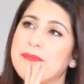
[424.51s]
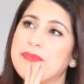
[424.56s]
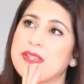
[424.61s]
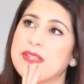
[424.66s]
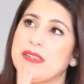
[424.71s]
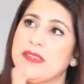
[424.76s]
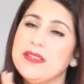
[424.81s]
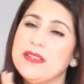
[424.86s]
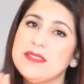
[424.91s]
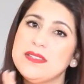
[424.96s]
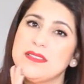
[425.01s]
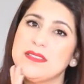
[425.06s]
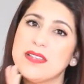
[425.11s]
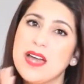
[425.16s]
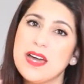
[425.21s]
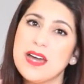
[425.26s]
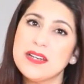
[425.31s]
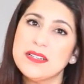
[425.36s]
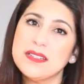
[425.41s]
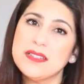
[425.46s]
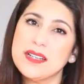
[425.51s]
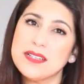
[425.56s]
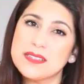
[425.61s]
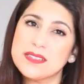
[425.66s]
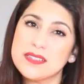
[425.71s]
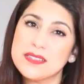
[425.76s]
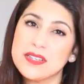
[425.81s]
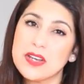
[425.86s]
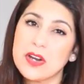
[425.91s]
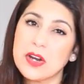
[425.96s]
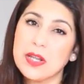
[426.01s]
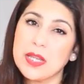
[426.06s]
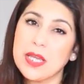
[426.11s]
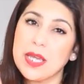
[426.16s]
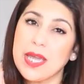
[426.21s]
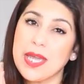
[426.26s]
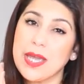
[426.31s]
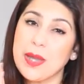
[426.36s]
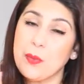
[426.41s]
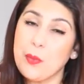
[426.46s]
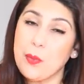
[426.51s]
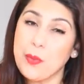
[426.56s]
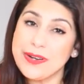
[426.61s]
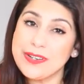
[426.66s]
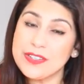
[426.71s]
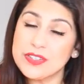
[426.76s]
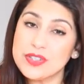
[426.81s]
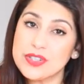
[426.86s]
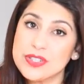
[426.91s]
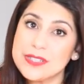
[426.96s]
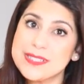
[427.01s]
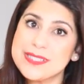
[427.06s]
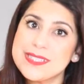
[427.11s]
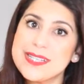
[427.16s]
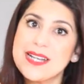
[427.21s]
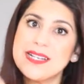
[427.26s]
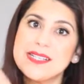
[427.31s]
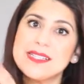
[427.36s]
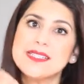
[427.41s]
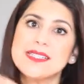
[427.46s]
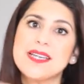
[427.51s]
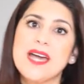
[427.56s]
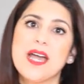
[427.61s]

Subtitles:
This is not necessarily a winter scent.